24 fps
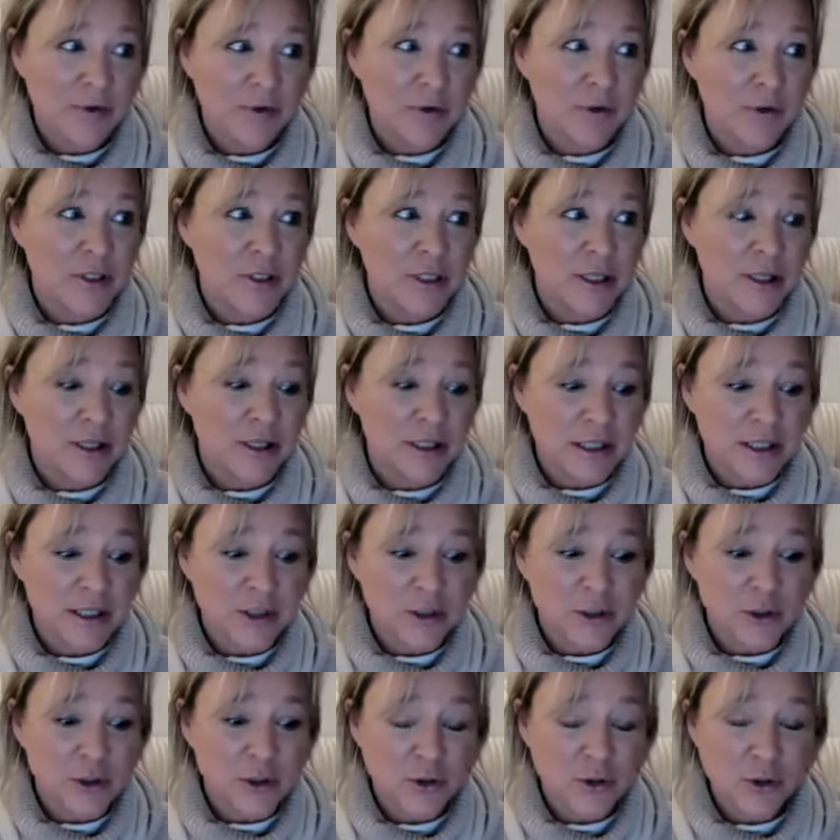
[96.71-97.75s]
You're starting
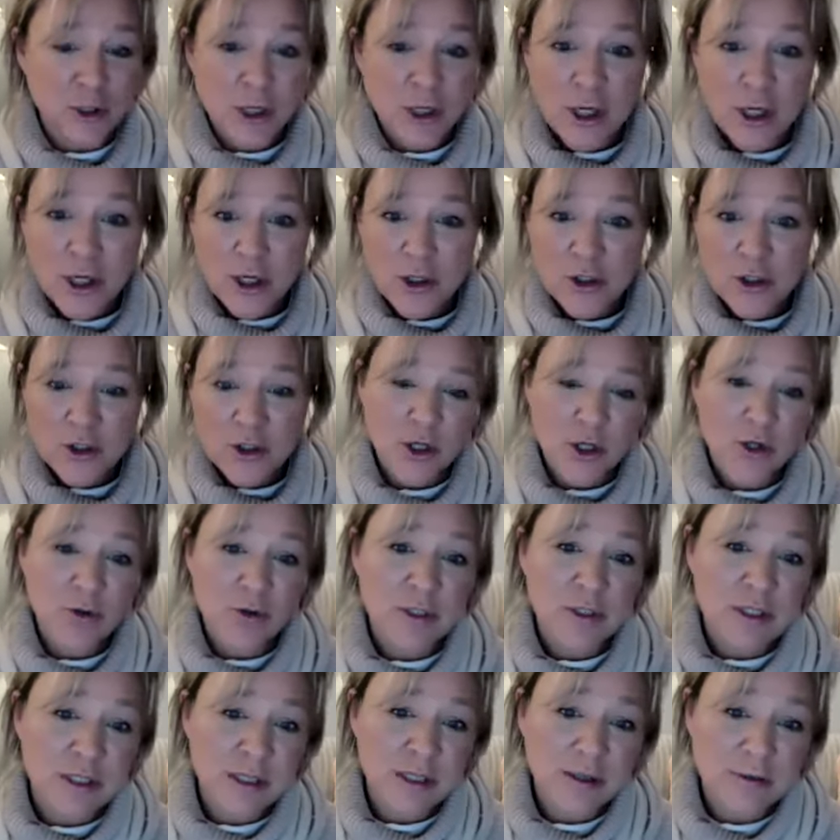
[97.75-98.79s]
to show
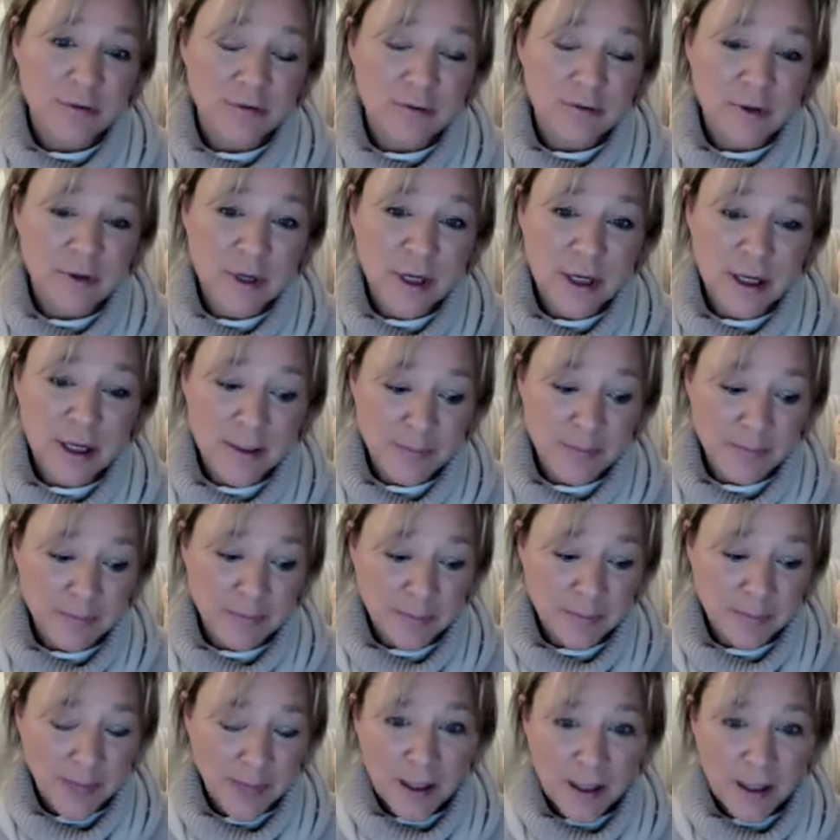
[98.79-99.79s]
yourself um,